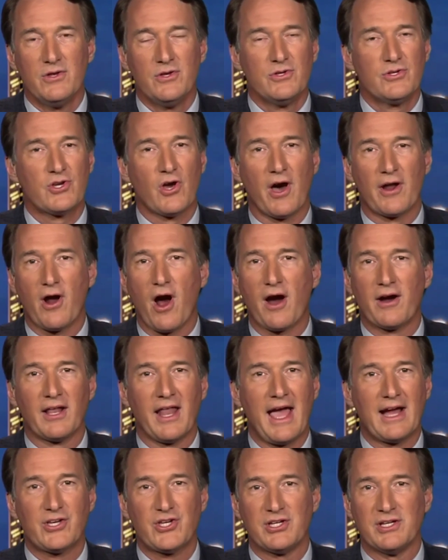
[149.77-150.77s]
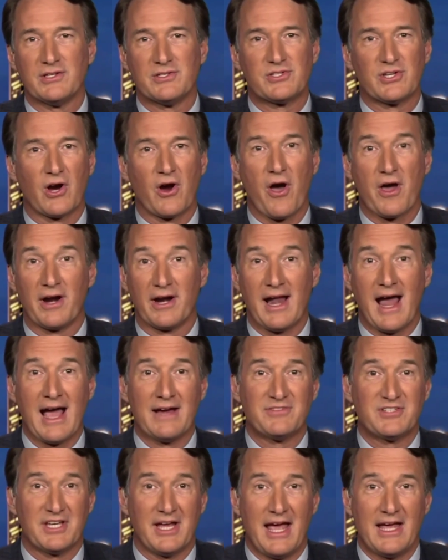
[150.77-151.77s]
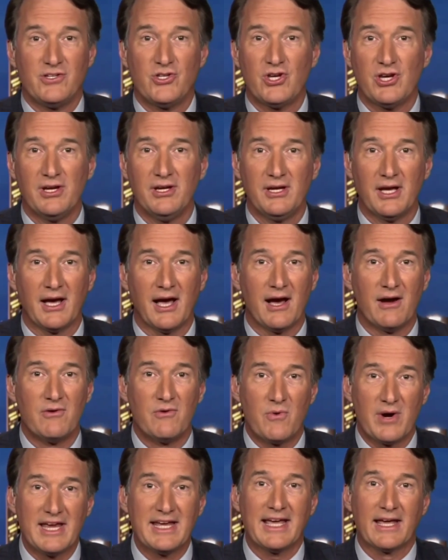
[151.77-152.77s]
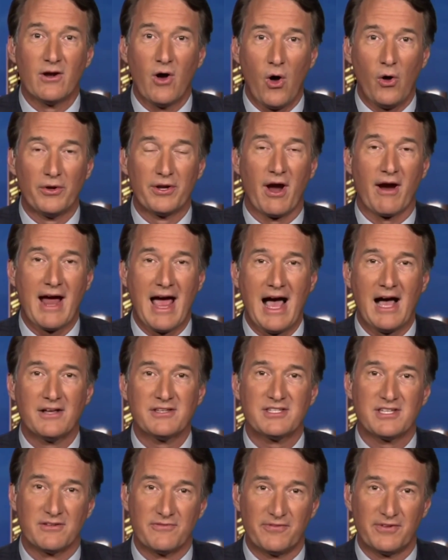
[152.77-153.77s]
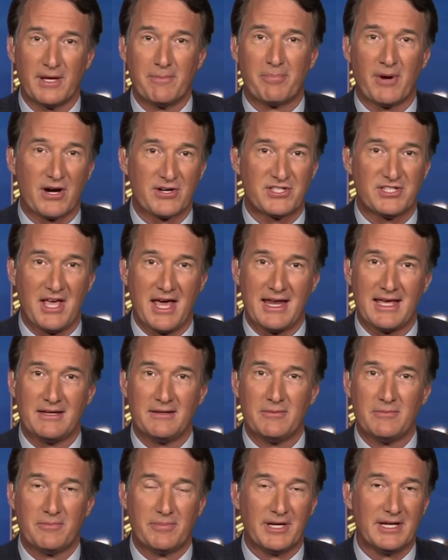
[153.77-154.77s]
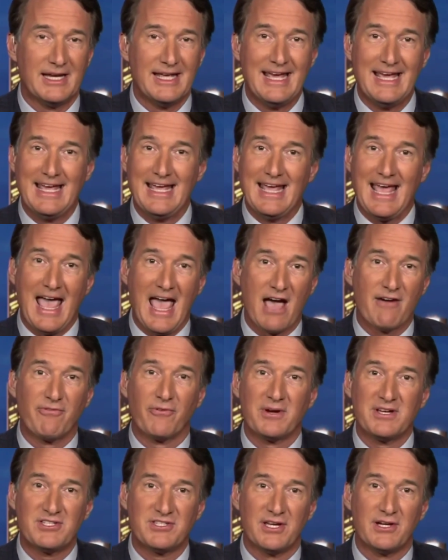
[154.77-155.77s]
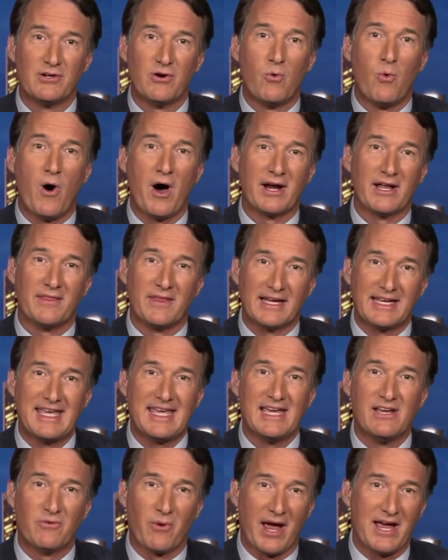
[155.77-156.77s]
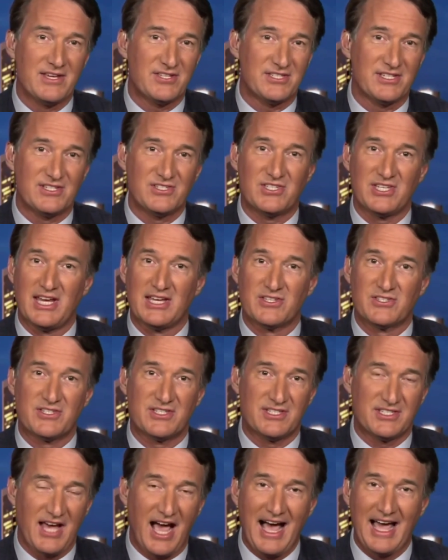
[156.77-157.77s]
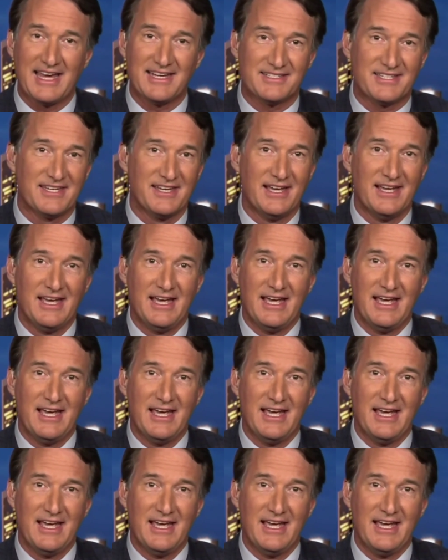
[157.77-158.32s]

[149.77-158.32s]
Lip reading: Sean, our elections are on a knife's edge. We can hold our House and flip our Senate, but every single one of the key races is tight.